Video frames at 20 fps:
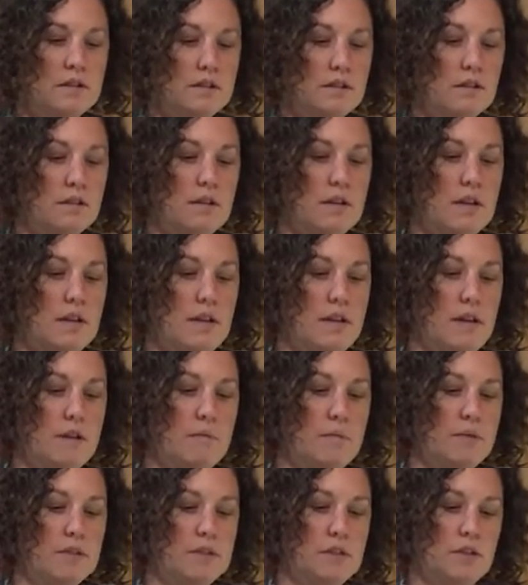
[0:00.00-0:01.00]
to the
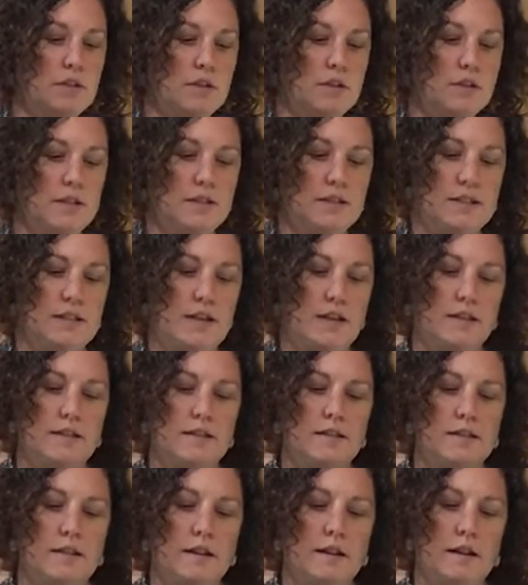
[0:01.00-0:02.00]
position that
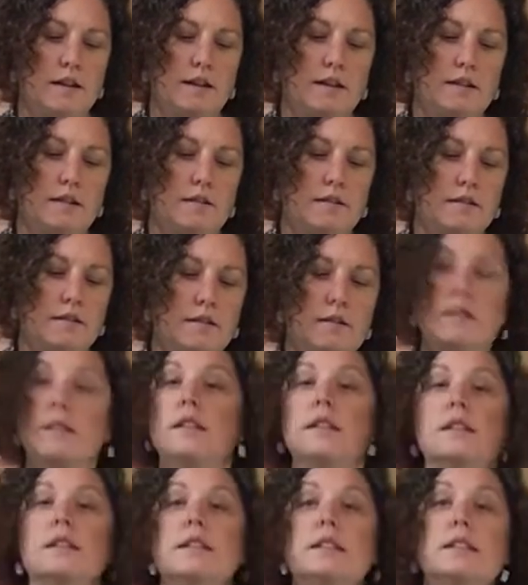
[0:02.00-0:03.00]
says
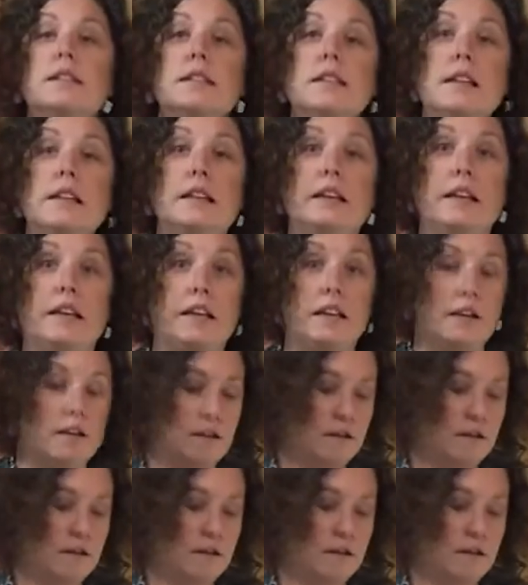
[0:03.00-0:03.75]
sealing.